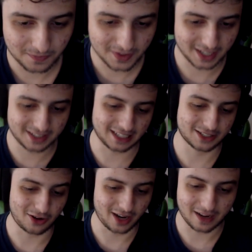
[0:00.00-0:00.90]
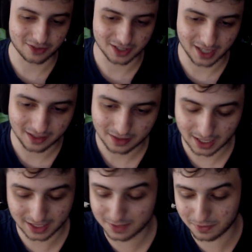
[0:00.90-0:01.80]
That's all I have to say,
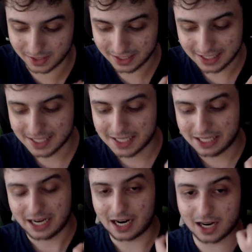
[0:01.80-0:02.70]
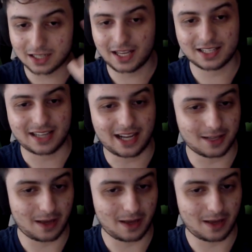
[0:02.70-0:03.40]
because it's my earliest anime